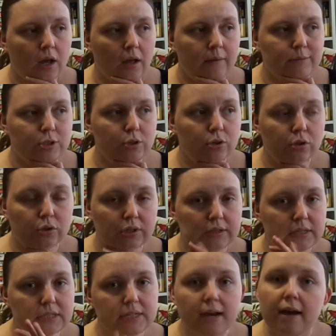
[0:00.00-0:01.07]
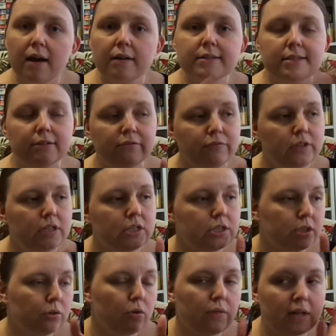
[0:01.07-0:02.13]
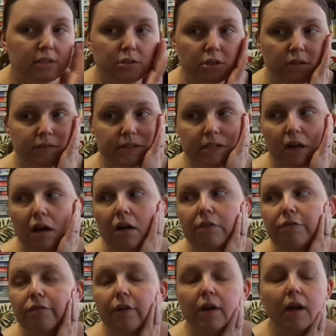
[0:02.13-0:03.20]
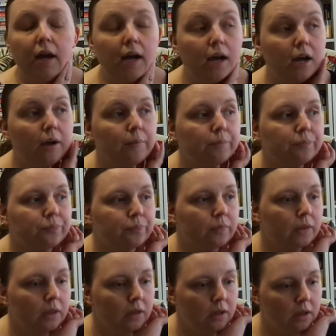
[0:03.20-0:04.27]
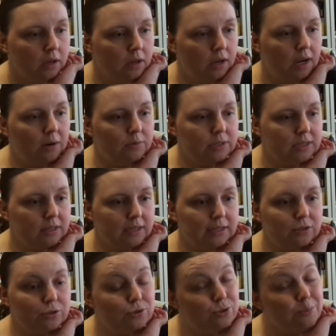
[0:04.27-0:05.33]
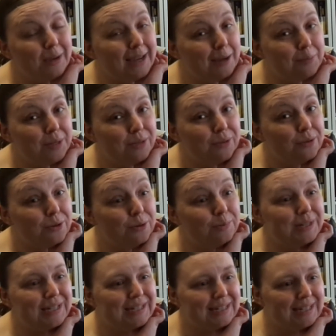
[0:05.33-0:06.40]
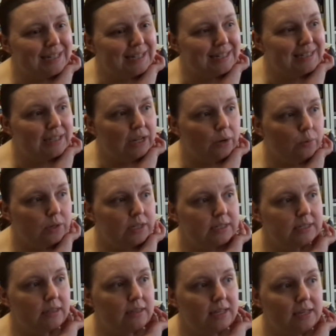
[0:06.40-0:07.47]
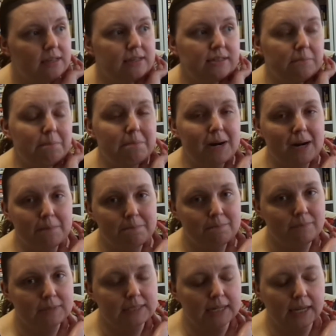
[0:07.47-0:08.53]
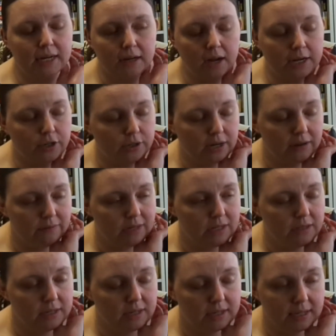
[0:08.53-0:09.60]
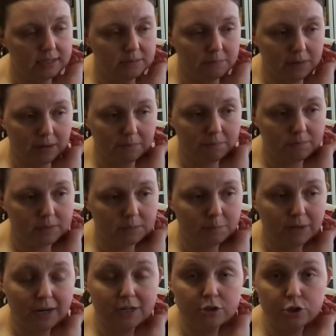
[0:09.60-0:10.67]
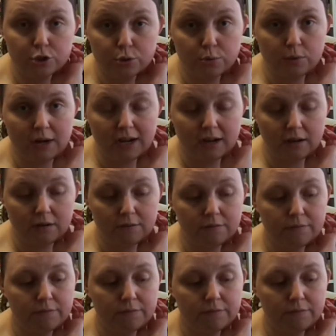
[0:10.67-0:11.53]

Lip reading: So you can look at the ducks and fish and all that sort of stuff. I wasn't like super happy though because there was these mums, and I don't have anything against mums, but I do have